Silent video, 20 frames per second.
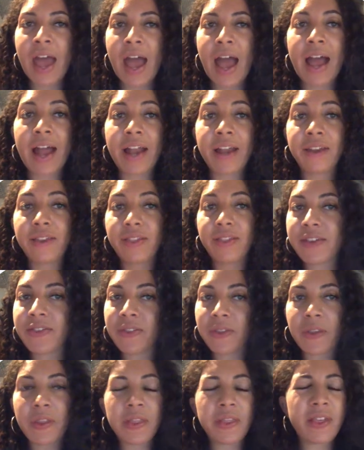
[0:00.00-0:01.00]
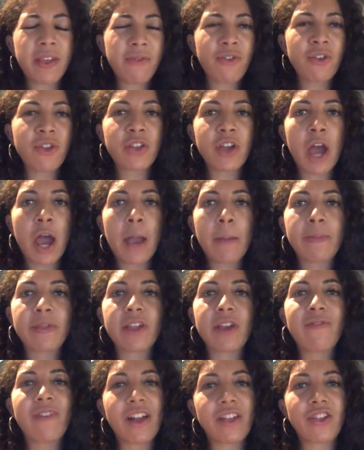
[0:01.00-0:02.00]
and these are the different types
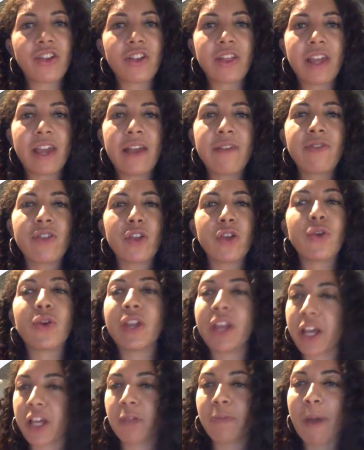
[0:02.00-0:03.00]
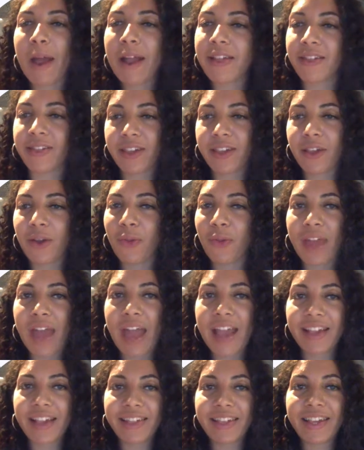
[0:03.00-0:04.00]
of adjectives that you can expect to see on the
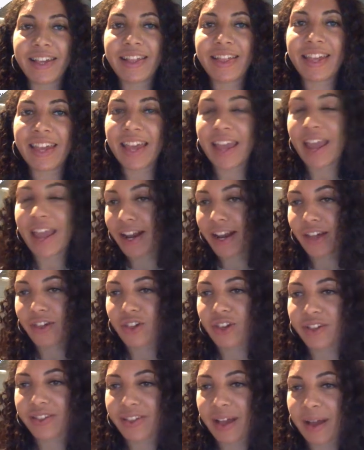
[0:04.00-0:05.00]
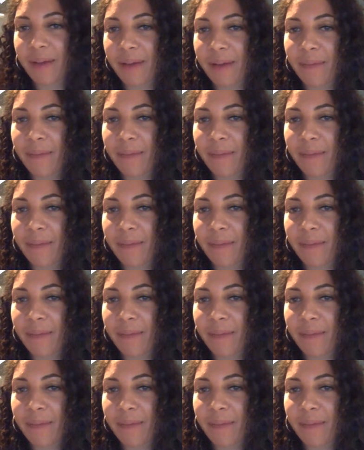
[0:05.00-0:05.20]
ACT English exam.